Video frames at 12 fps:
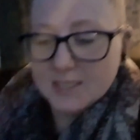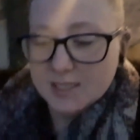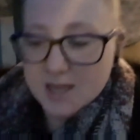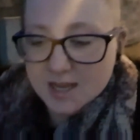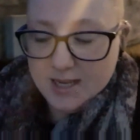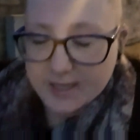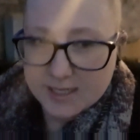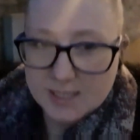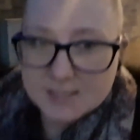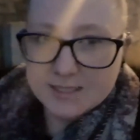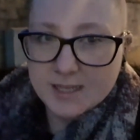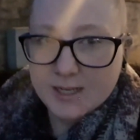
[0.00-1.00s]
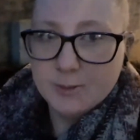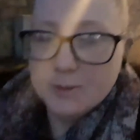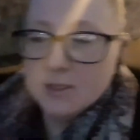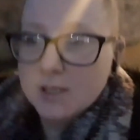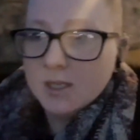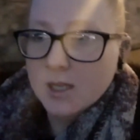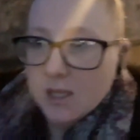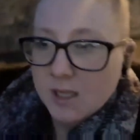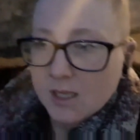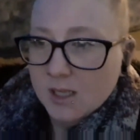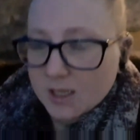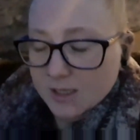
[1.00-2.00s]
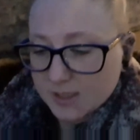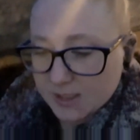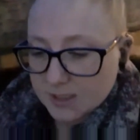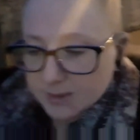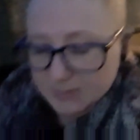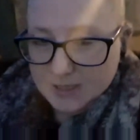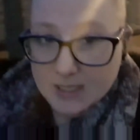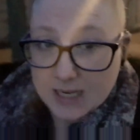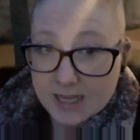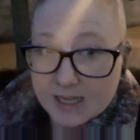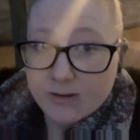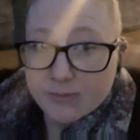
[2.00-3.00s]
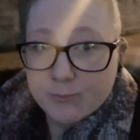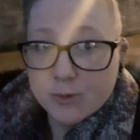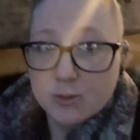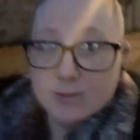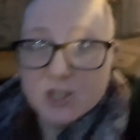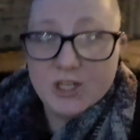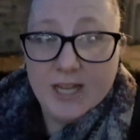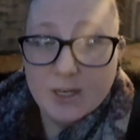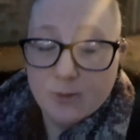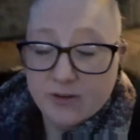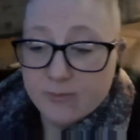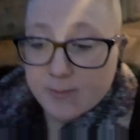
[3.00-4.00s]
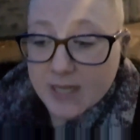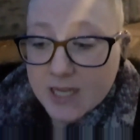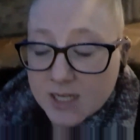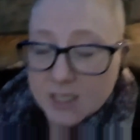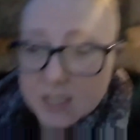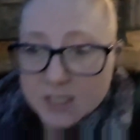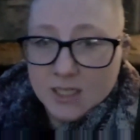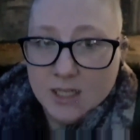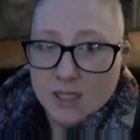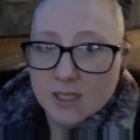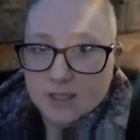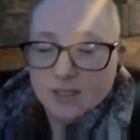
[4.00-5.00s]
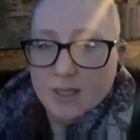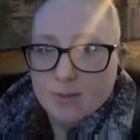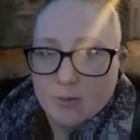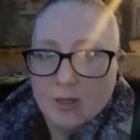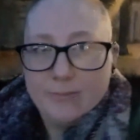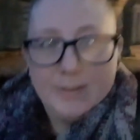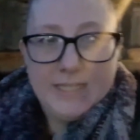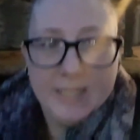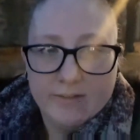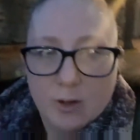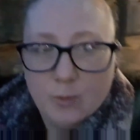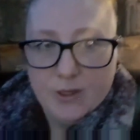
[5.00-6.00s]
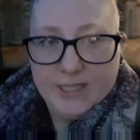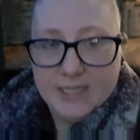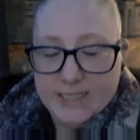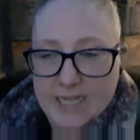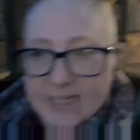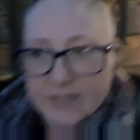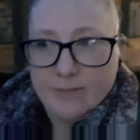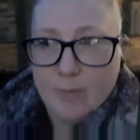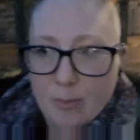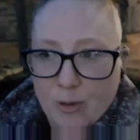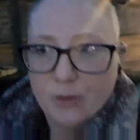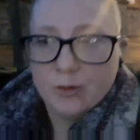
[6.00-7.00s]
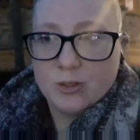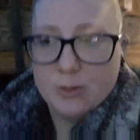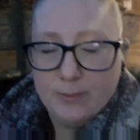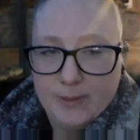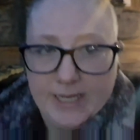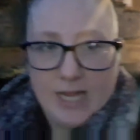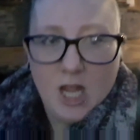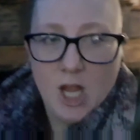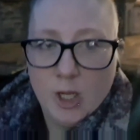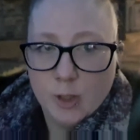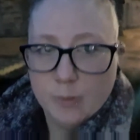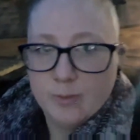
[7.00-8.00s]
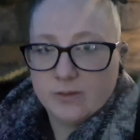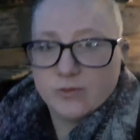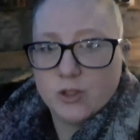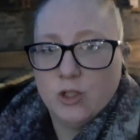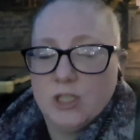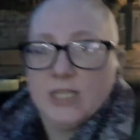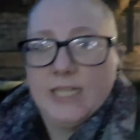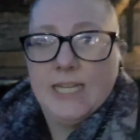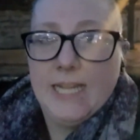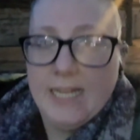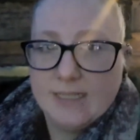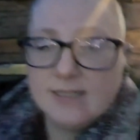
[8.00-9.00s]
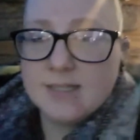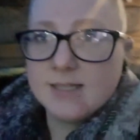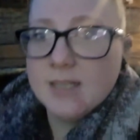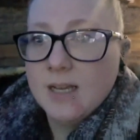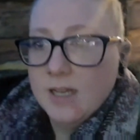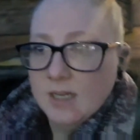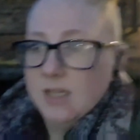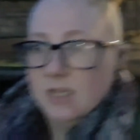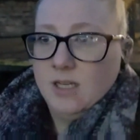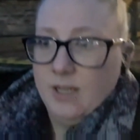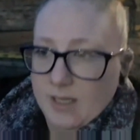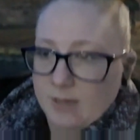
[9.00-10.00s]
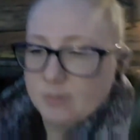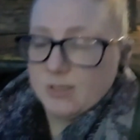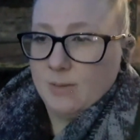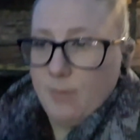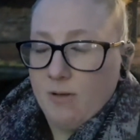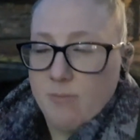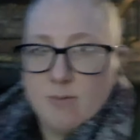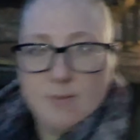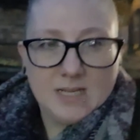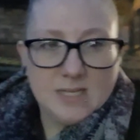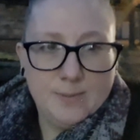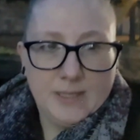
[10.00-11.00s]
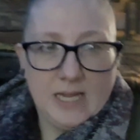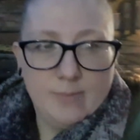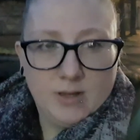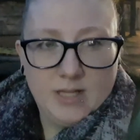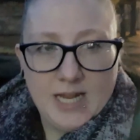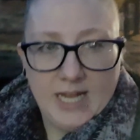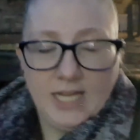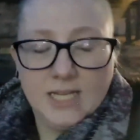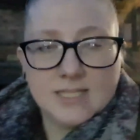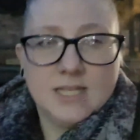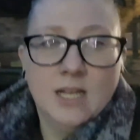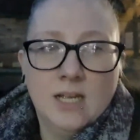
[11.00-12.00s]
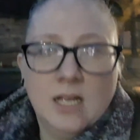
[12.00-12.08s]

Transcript: tonight, so um, yeah, I've brought my shake with me. Um, I'm going to have my dinner at work today and then my products when we get home when I've sorted the kids. Um, so I'll probably my spaghetti bolognese